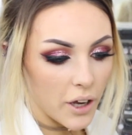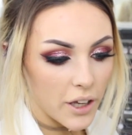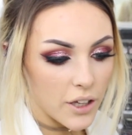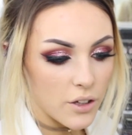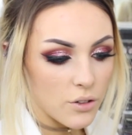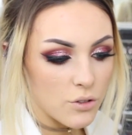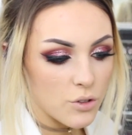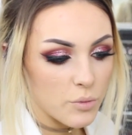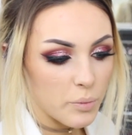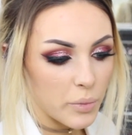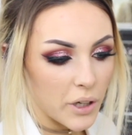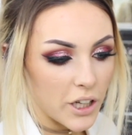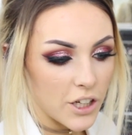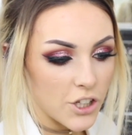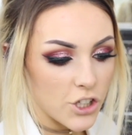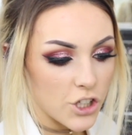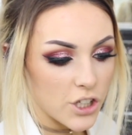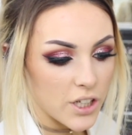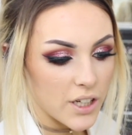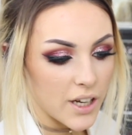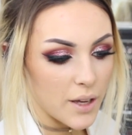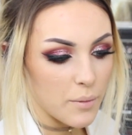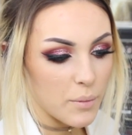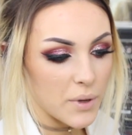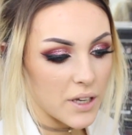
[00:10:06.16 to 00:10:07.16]
I use blush
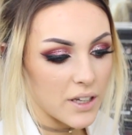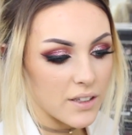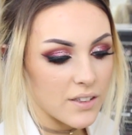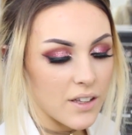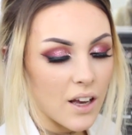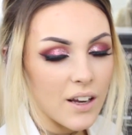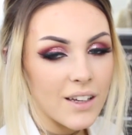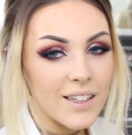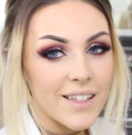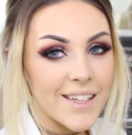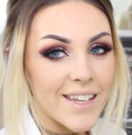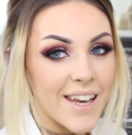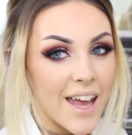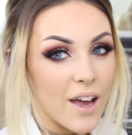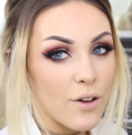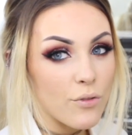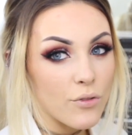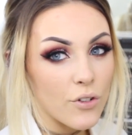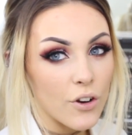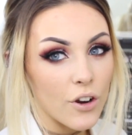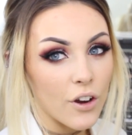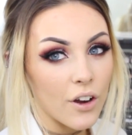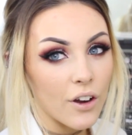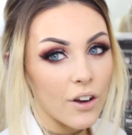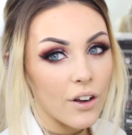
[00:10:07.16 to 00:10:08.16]
today? Because I
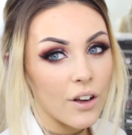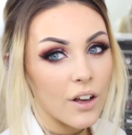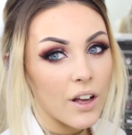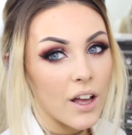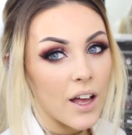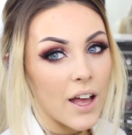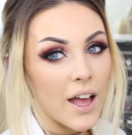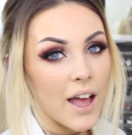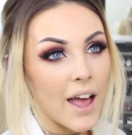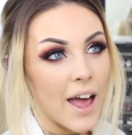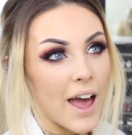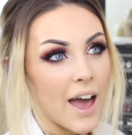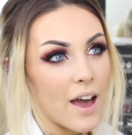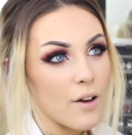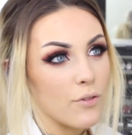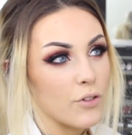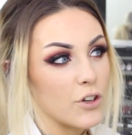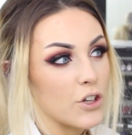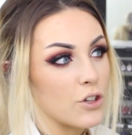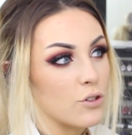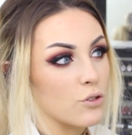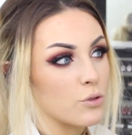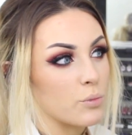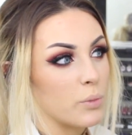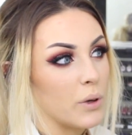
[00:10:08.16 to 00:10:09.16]
never ever
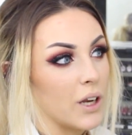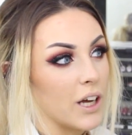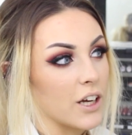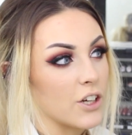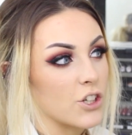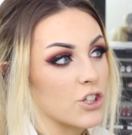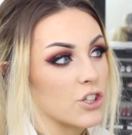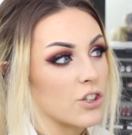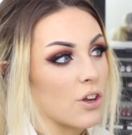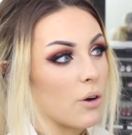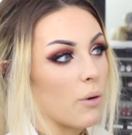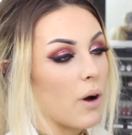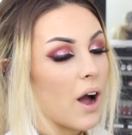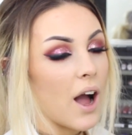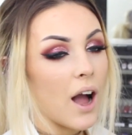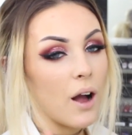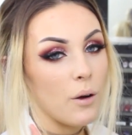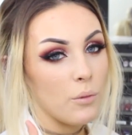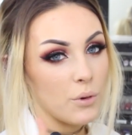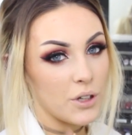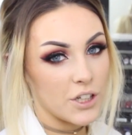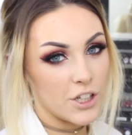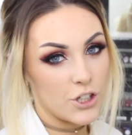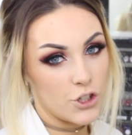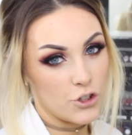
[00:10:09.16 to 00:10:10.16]
use blush, so
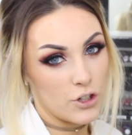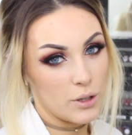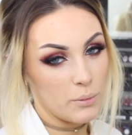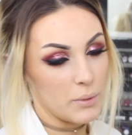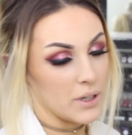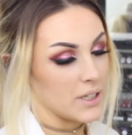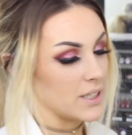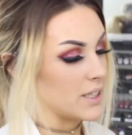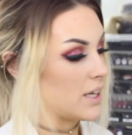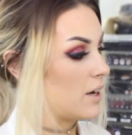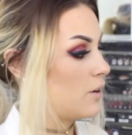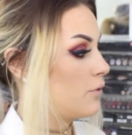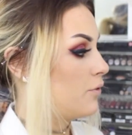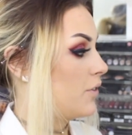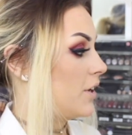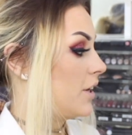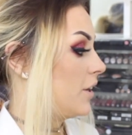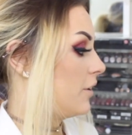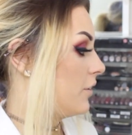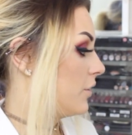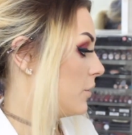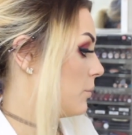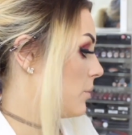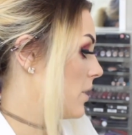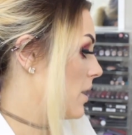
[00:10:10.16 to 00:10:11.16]
I'm going to treat myself and
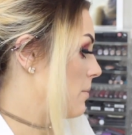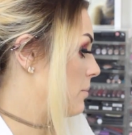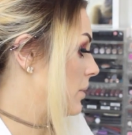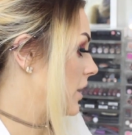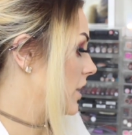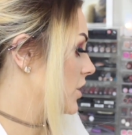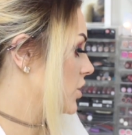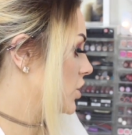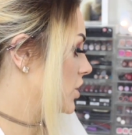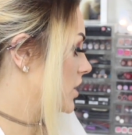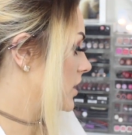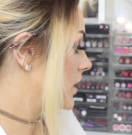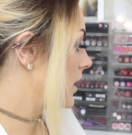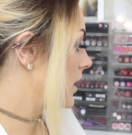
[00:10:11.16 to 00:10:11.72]
I'm going to wear blush